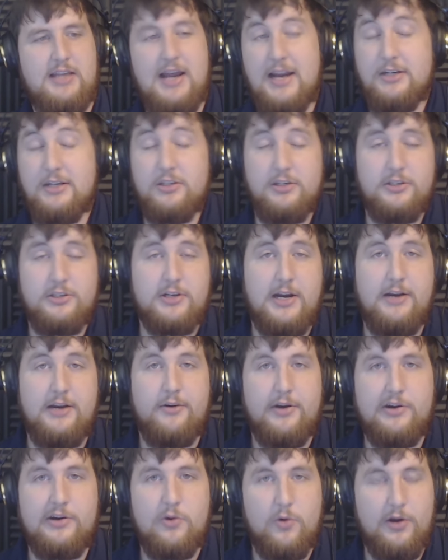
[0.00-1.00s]
I actually tried to
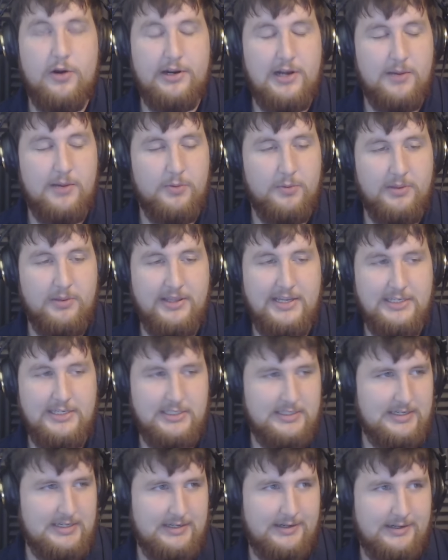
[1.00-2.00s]
record a couple, but they
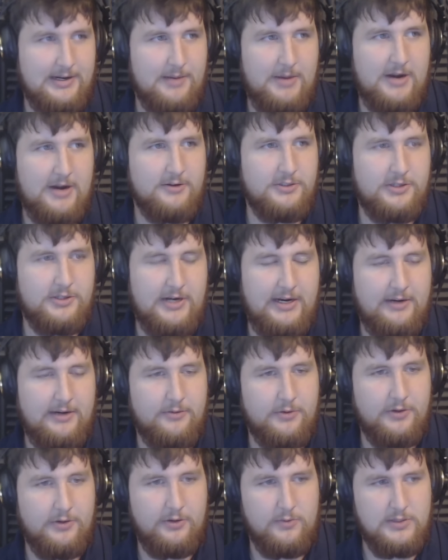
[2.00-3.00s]
just didn't come out straight. It
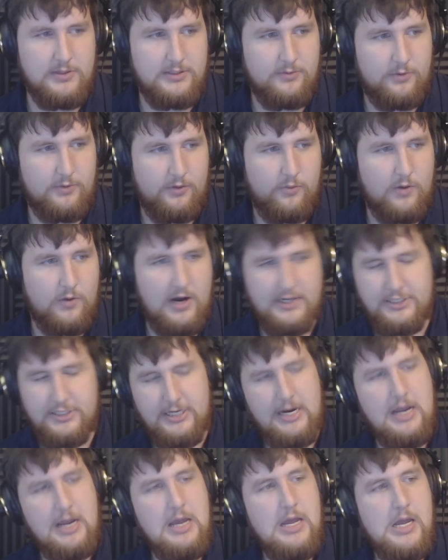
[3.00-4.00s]
really wasn't worth watching.